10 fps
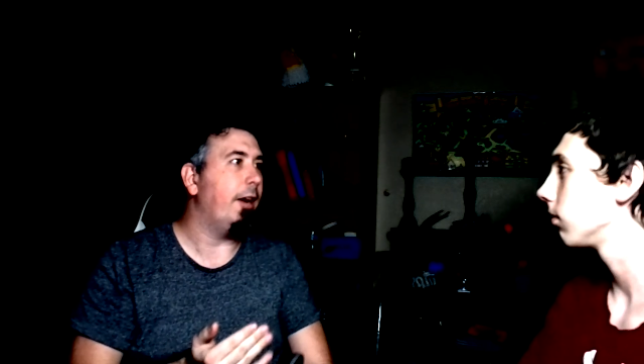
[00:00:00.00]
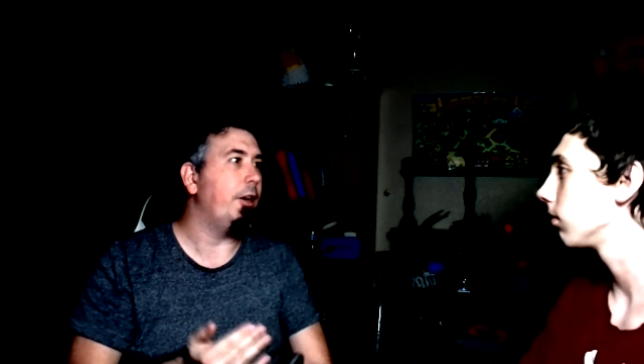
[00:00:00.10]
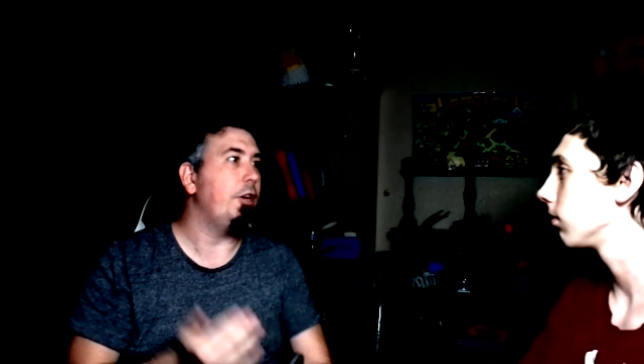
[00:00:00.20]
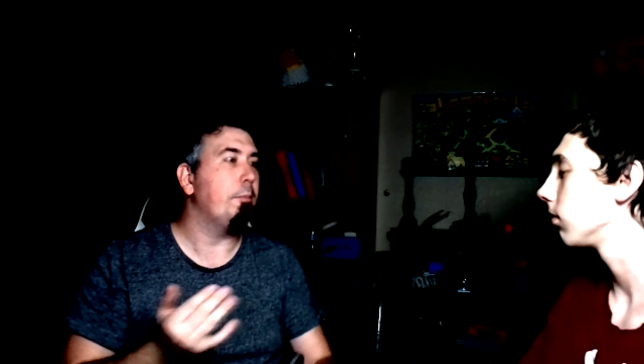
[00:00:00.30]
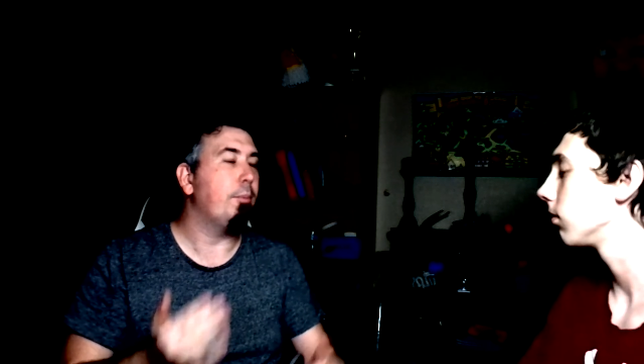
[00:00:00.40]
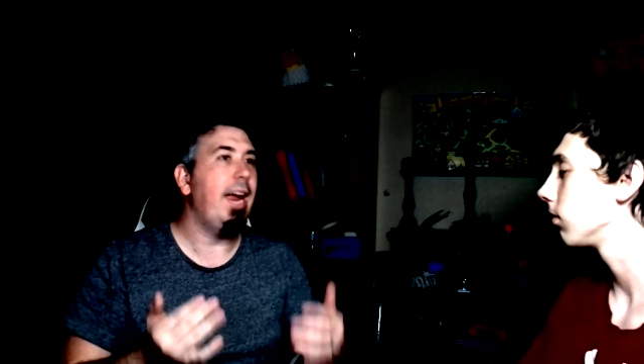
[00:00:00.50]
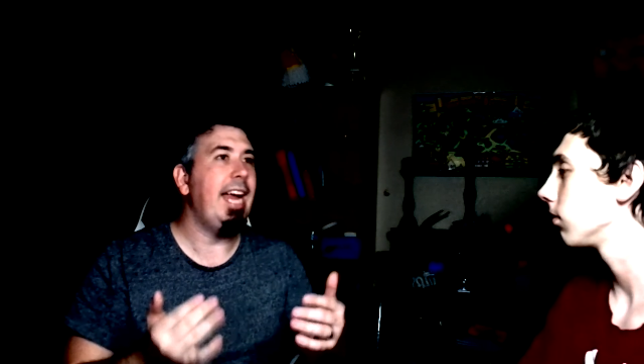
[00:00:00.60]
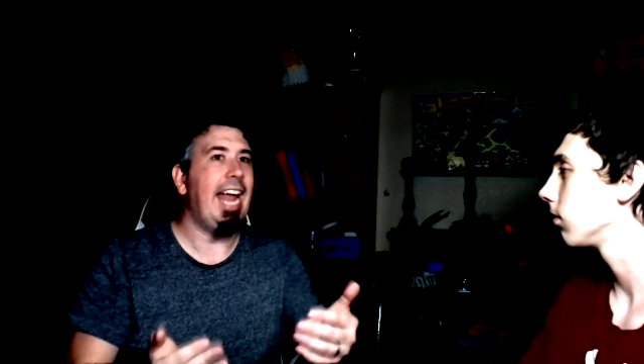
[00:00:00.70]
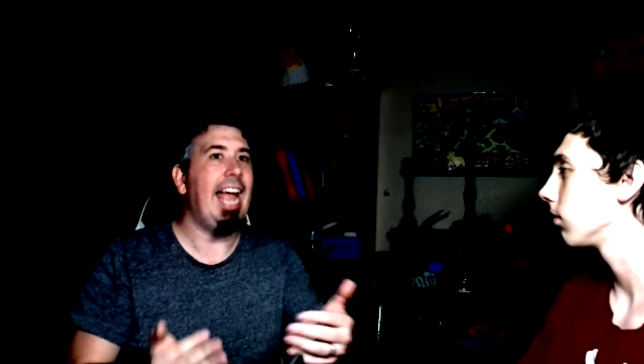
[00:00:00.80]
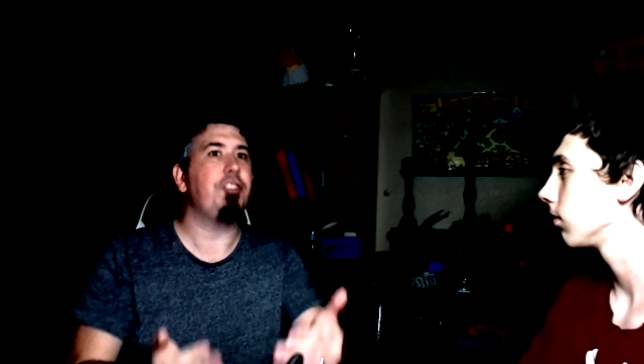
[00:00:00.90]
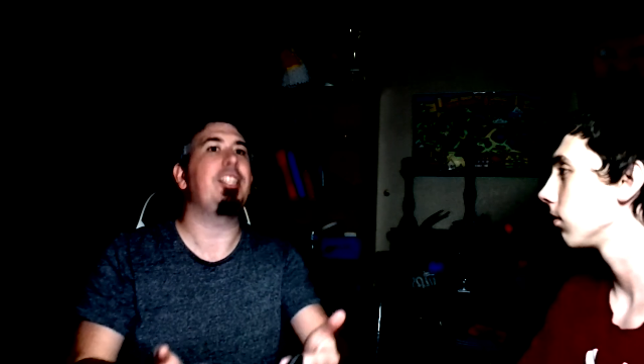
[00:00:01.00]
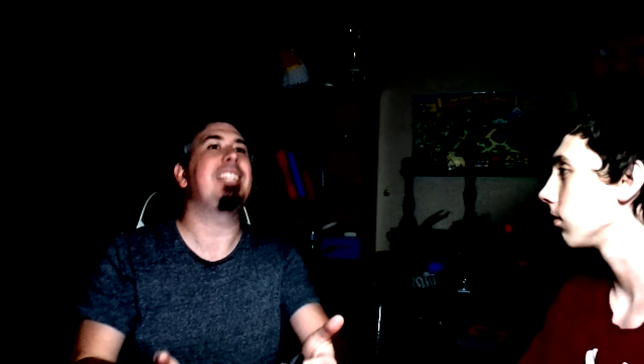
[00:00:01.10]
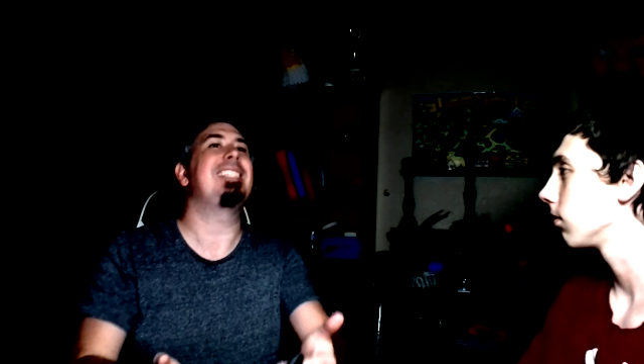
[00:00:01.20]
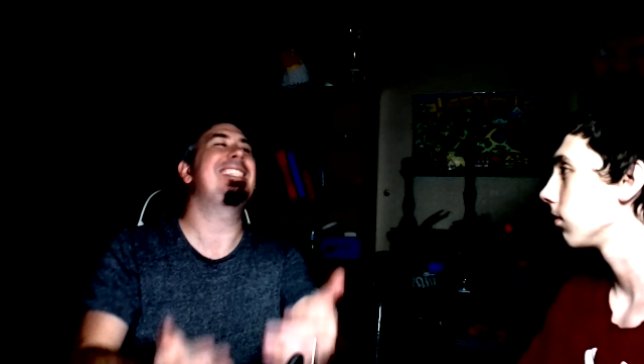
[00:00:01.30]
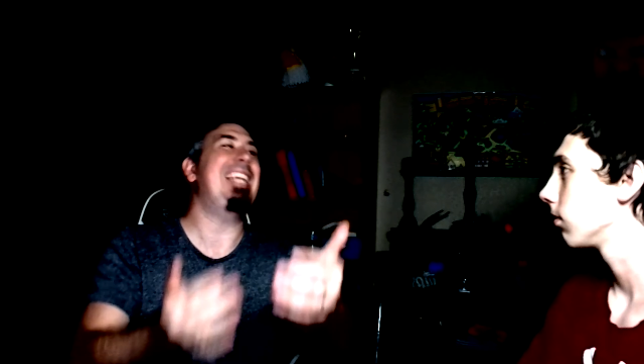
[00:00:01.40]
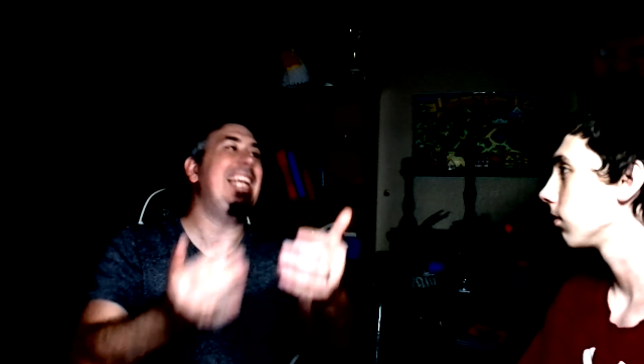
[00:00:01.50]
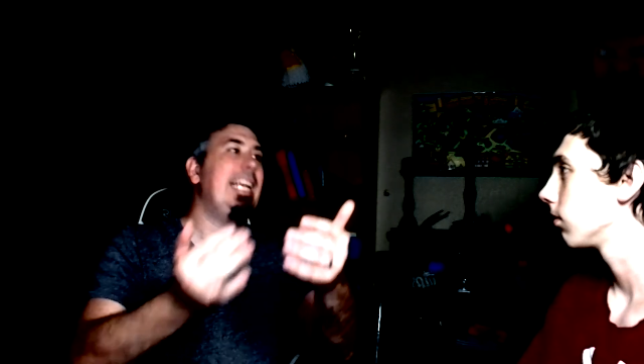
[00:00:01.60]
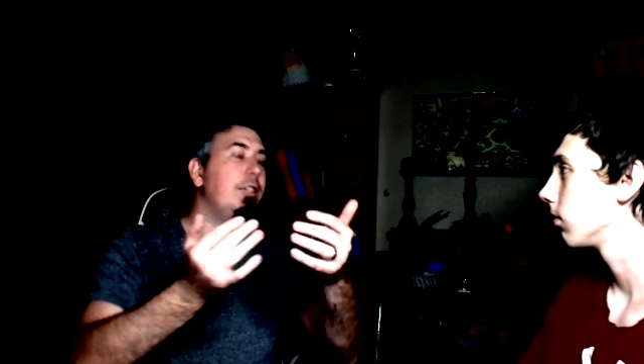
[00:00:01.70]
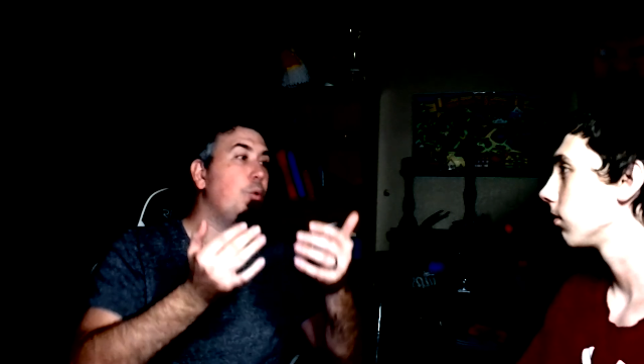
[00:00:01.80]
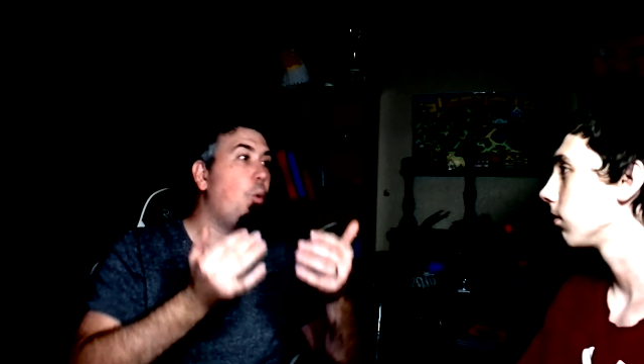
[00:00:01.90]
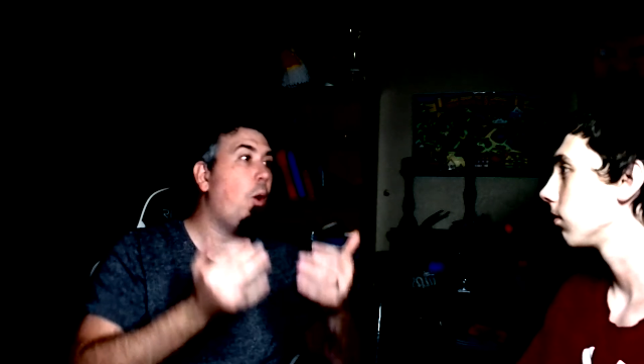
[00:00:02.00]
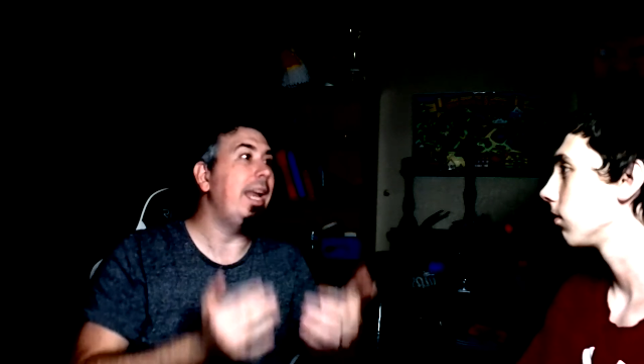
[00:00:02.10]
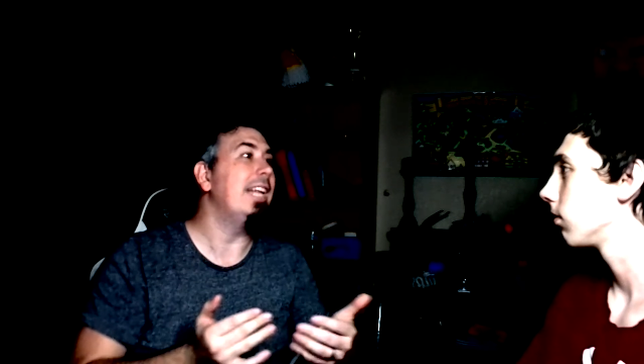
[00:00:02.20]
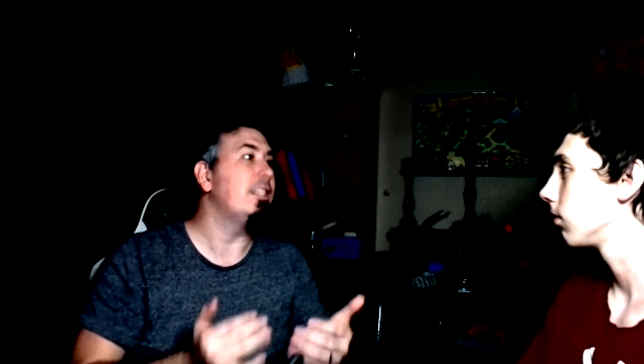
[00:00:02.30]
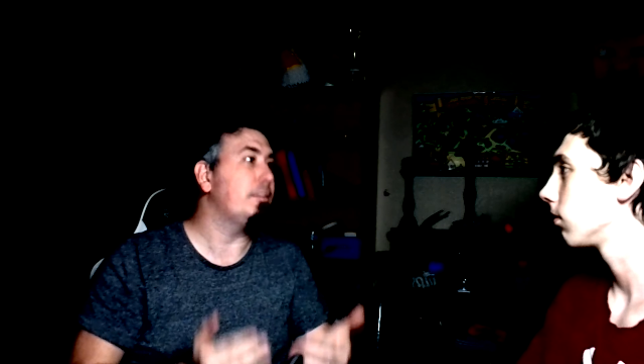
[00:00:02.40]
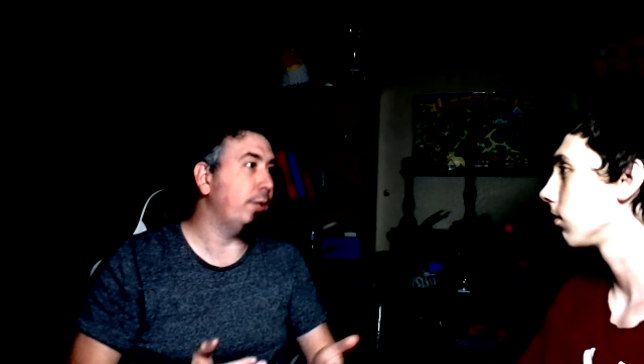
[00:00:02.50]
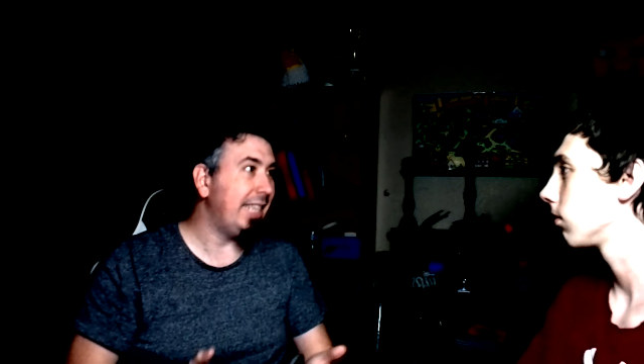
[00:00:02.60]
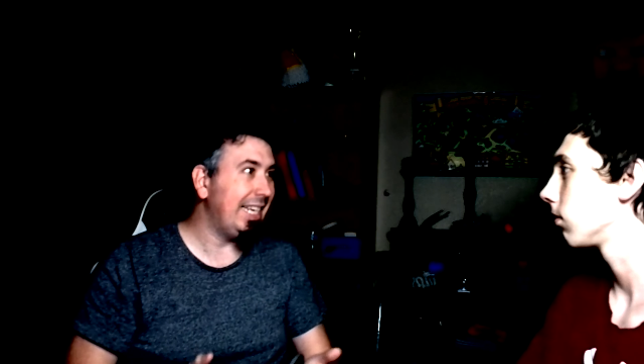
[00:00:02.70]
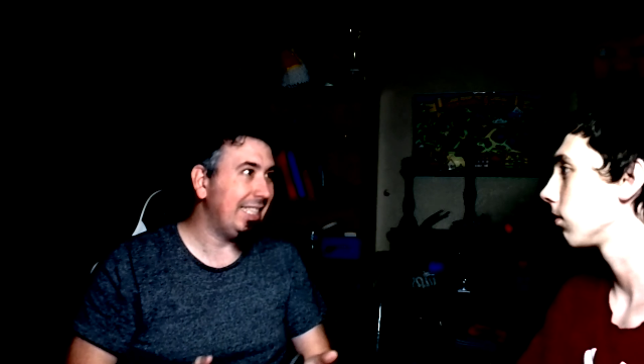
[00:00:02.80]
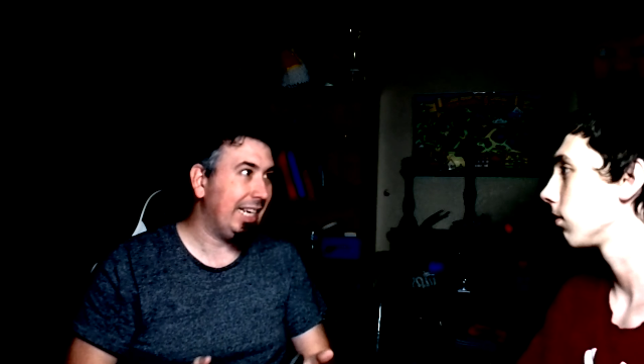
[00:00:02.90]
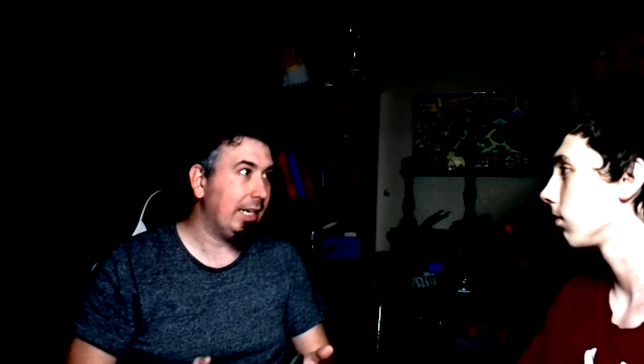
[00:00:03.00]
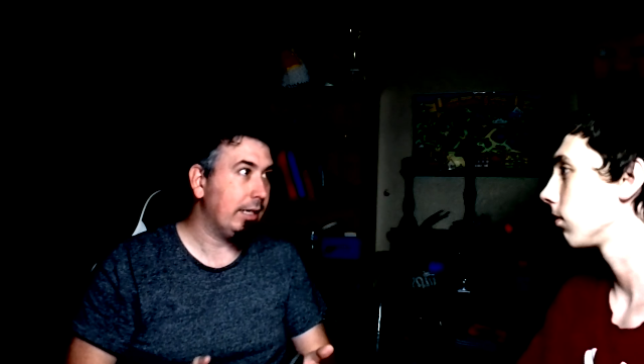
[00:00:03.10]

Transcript: Your brain actually sees what it's predicting.